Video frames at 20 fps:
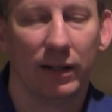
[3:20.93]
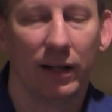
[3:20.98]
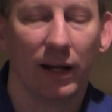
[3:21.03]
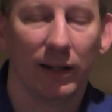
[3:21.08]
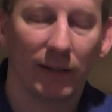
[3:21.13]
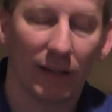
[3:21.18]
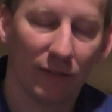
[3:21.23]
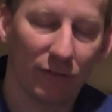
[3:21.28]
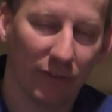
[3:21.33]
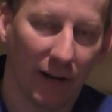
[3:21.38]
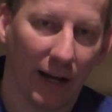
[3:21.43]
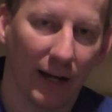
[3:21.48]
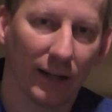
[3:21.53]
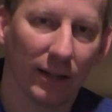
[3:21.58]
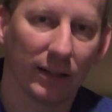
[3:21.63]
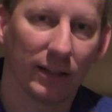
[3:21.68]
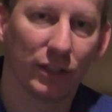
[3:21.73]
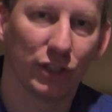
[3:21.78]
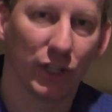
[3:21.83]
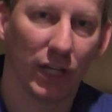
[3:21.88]
And then
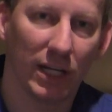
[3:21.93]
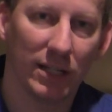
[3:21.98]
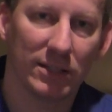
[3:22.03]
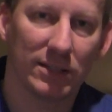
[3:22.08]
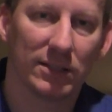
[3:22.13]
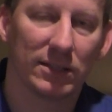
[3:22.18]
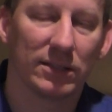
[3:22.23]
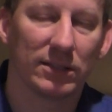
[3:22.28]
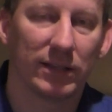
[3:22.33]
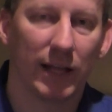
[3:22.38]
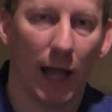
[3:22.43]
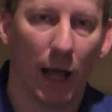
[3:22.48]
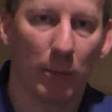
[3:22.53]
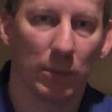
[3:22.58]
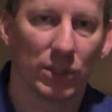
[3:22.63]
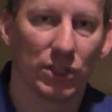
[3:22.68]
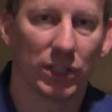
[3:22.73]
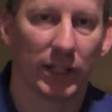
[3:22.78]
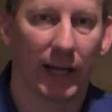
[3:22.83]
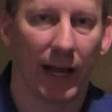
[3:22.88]
finally, Jesus
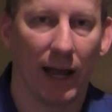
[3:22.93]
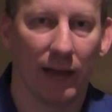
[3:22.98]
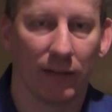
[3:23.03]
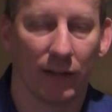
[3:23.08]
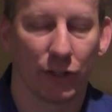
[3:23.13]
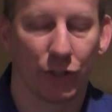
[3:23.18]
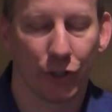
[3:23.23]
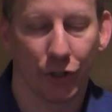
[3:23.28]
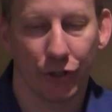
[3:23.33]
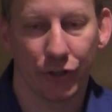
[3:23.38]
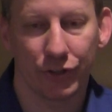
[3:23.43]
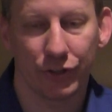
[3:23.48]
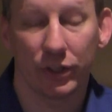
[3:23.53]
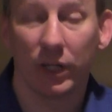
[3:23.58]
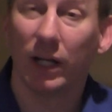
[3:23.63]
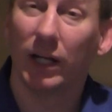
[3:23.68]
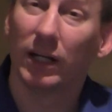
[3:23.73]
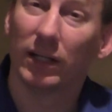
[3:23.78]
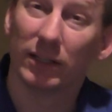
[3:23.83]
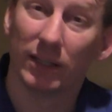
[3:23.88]
established the Catholic Church
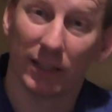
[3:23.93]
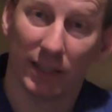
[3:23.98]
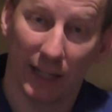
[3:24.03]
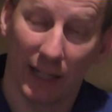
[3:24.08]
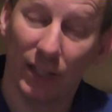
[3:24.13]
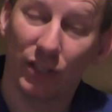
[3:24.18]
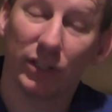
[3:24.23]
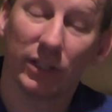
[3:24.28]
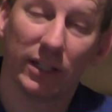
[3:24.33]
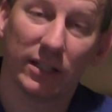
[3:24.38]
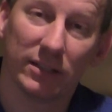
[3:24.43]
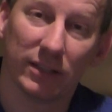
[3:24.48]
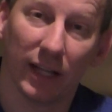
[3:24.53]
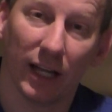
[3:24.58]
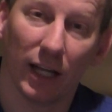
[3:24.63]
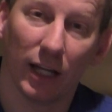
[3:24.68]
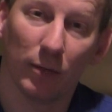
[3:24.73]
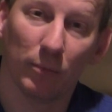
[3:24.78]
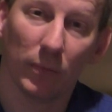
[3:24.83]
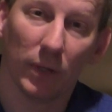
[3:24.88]
to teach in his
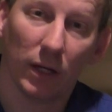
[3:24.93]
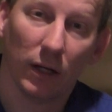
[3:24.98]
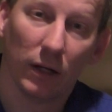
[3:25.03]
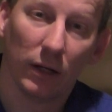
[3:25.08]
name,